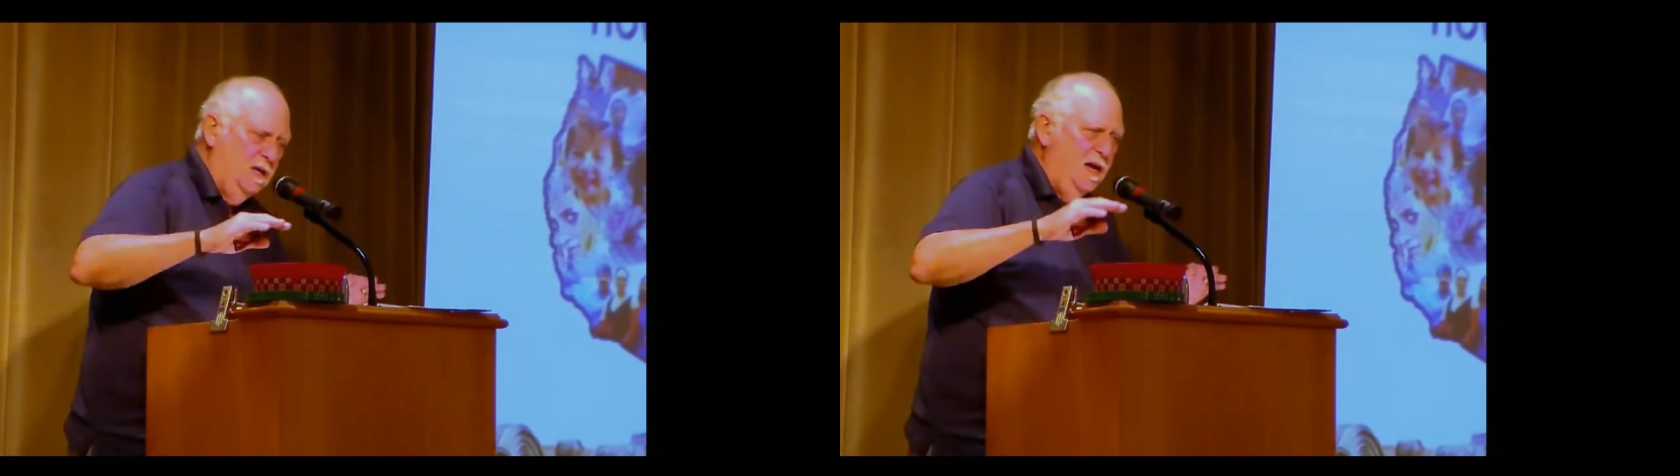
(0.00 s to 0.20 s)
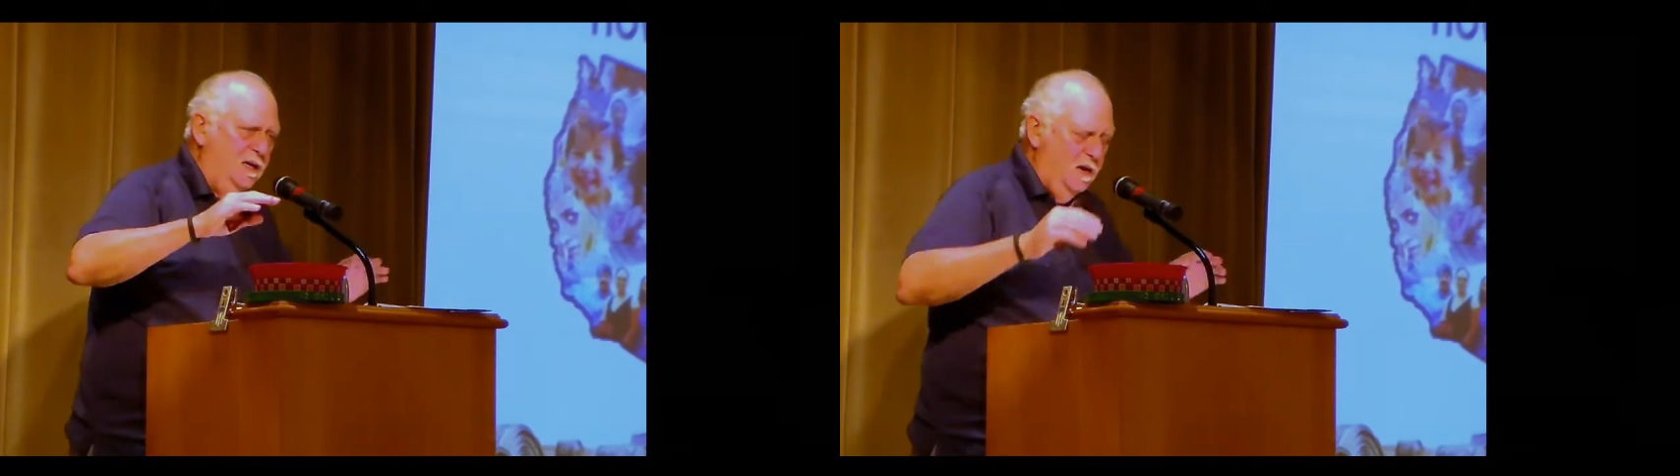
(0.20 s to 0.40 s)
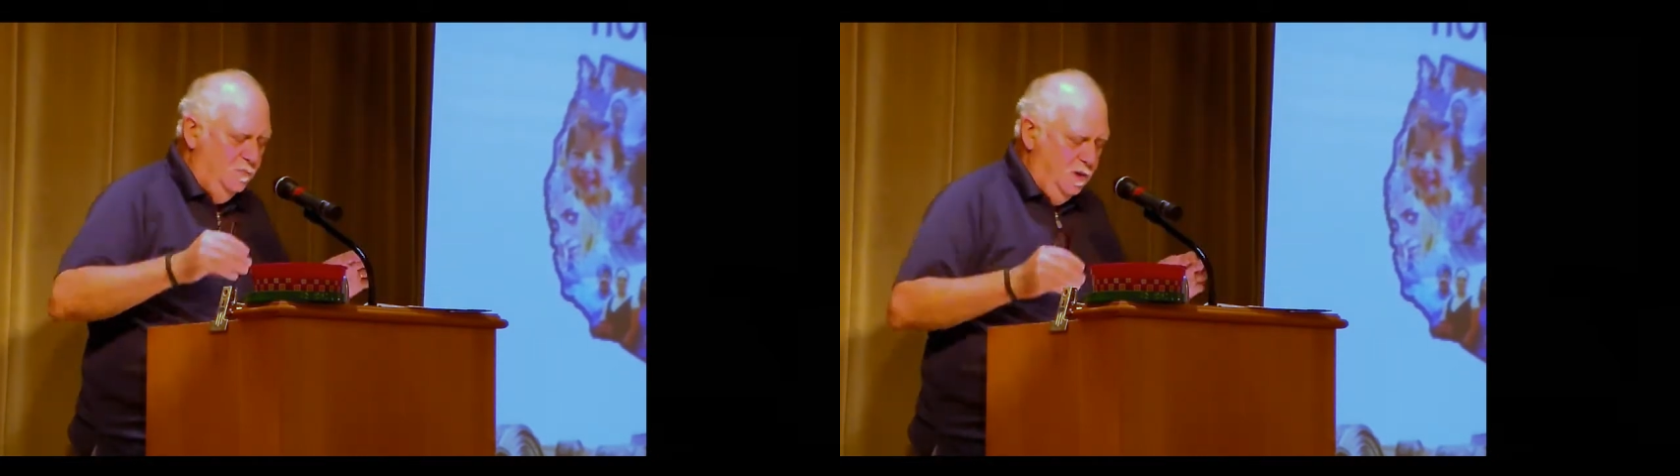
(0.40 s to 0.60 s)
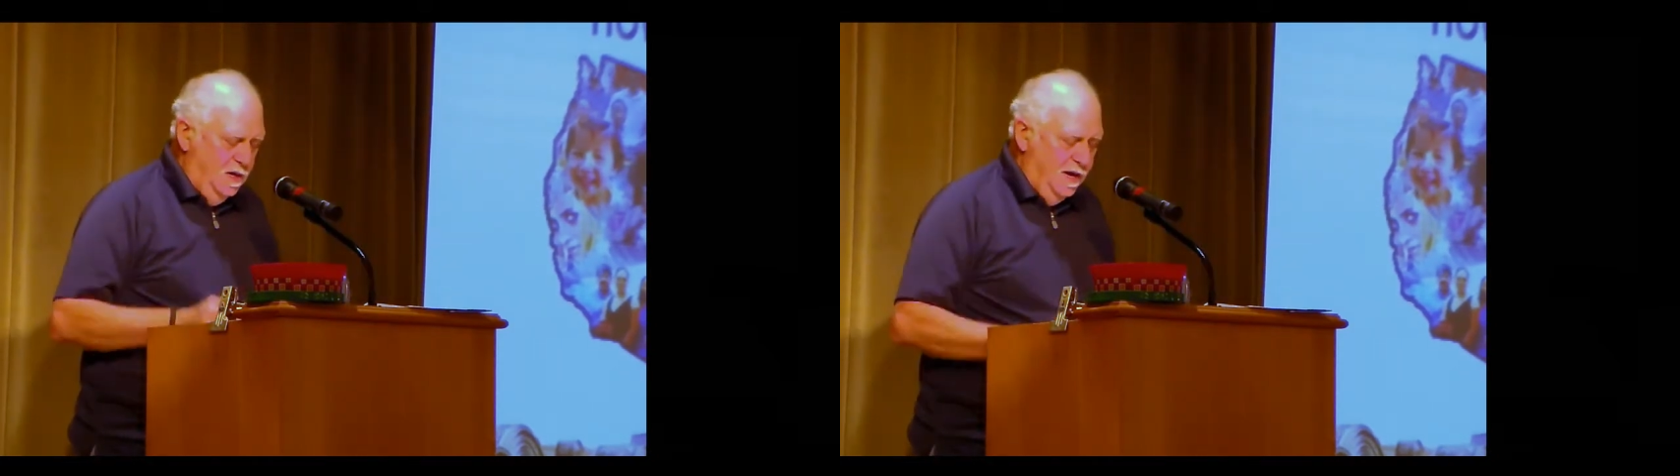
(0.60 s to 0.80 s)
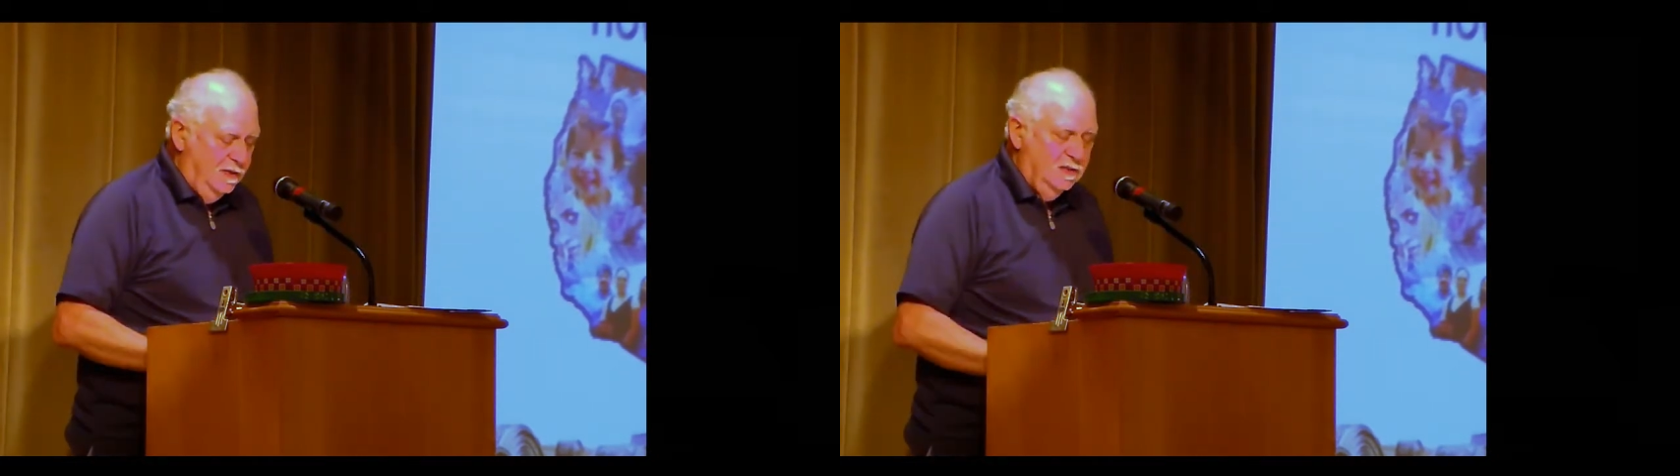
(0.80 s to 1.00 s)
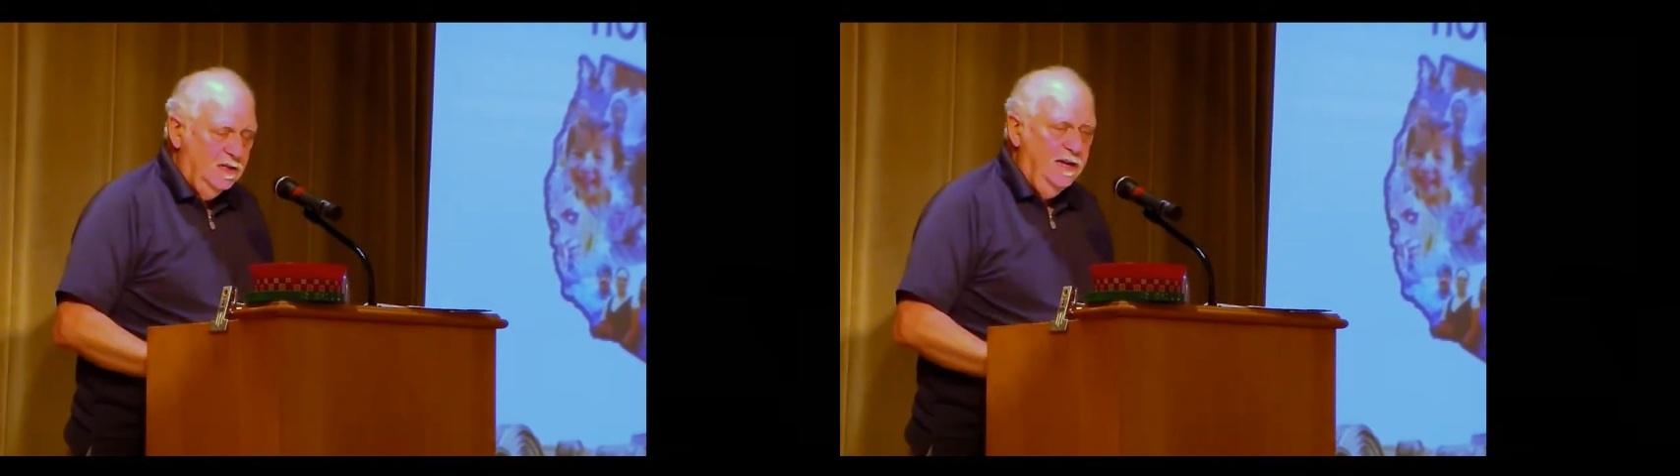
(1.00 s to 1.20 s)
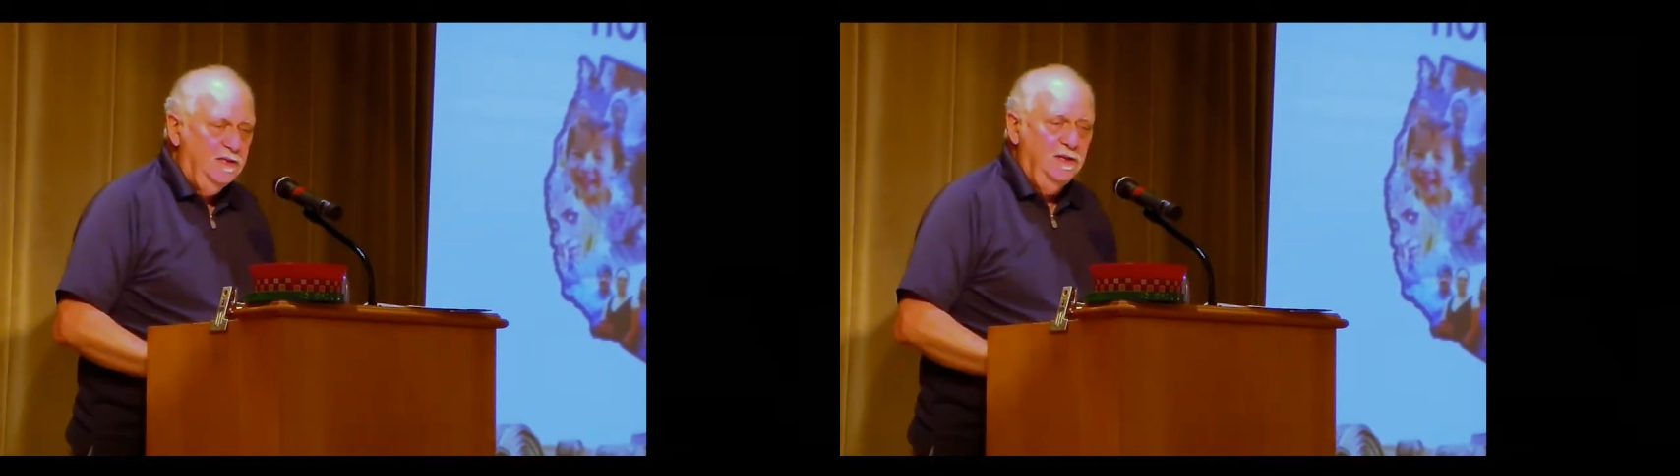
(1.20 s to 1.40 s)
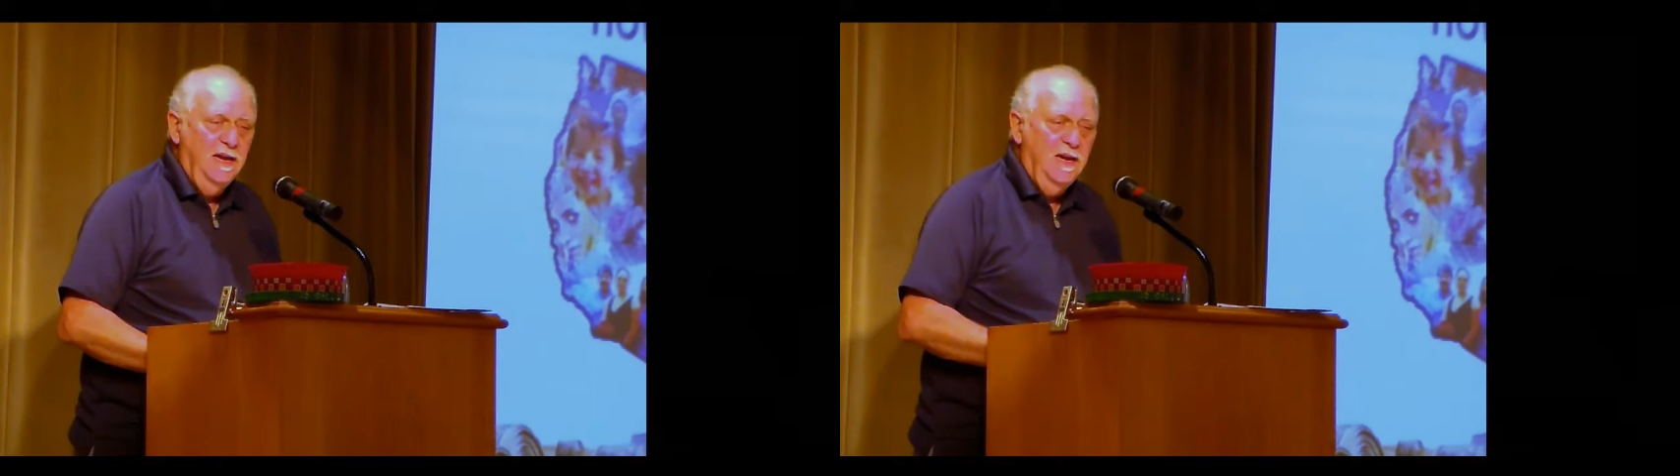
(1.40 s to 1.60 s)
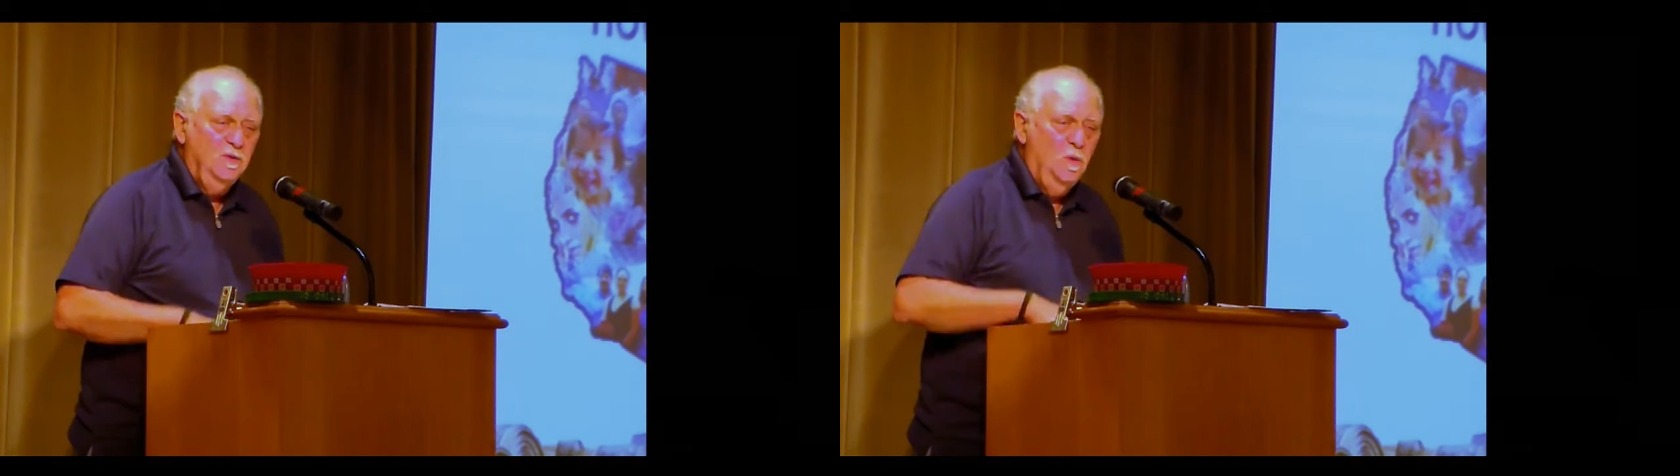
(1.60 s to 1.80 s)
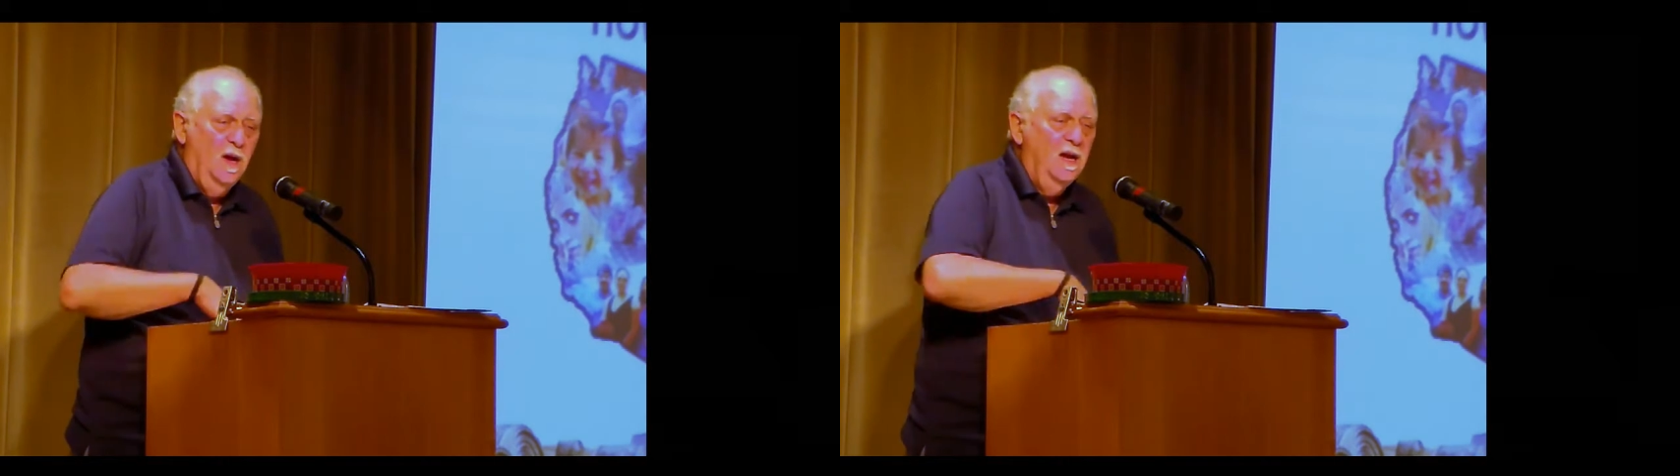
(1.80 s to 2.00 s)
lined up the United States, and
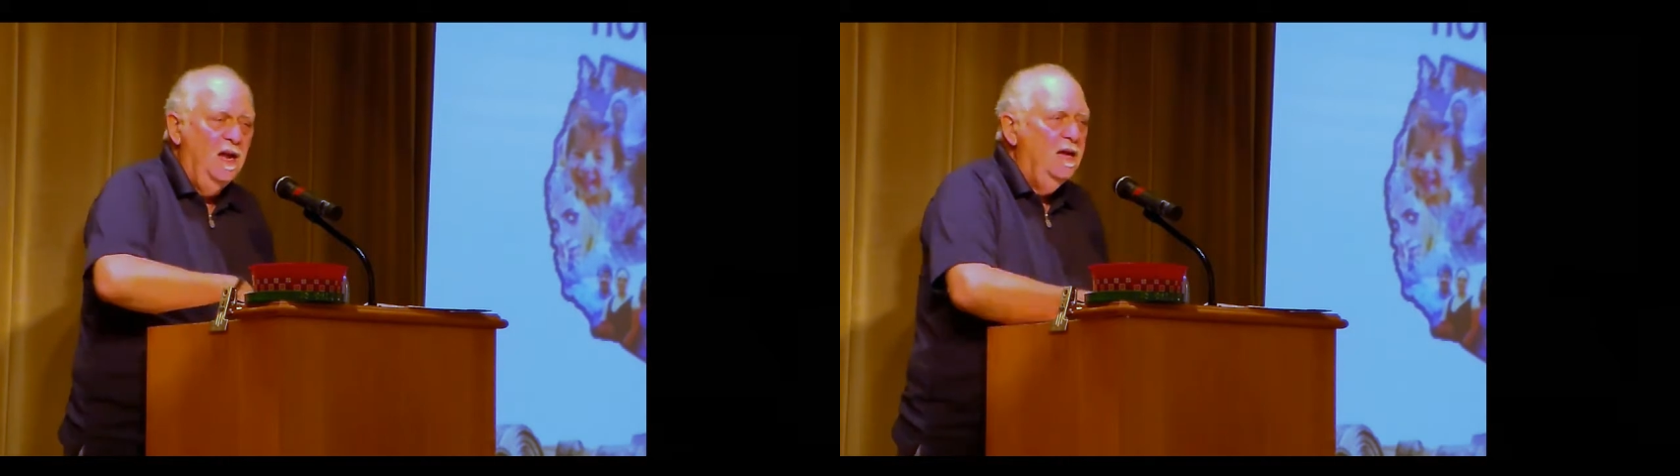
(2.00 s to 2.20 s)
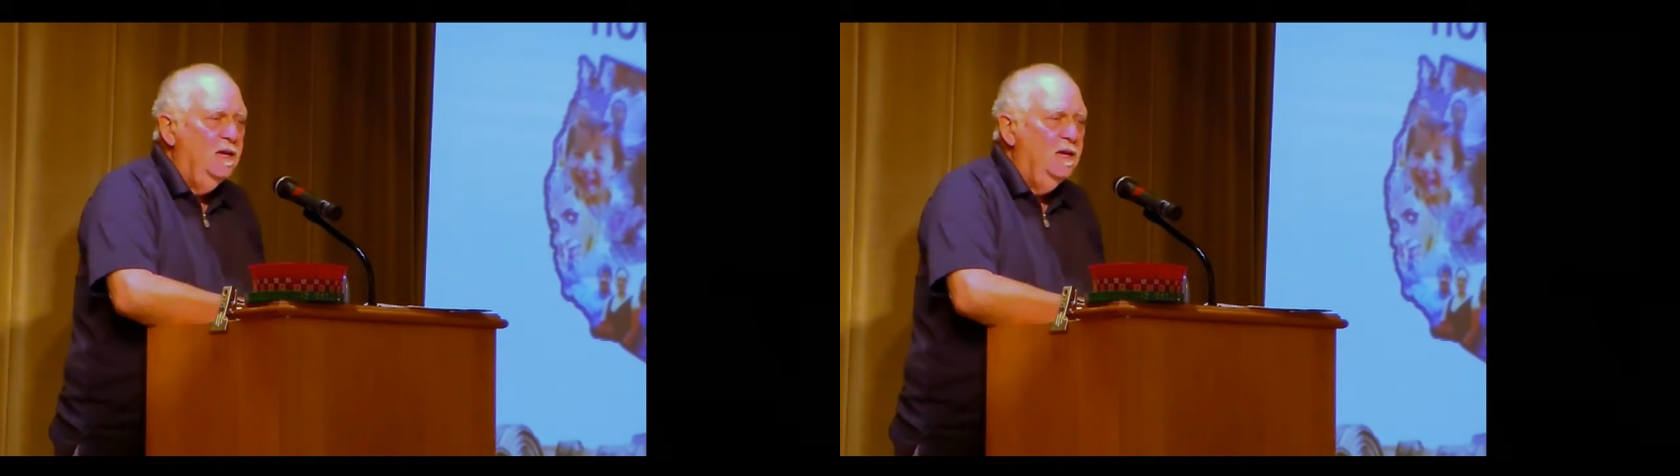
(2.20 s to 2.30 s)
guess what?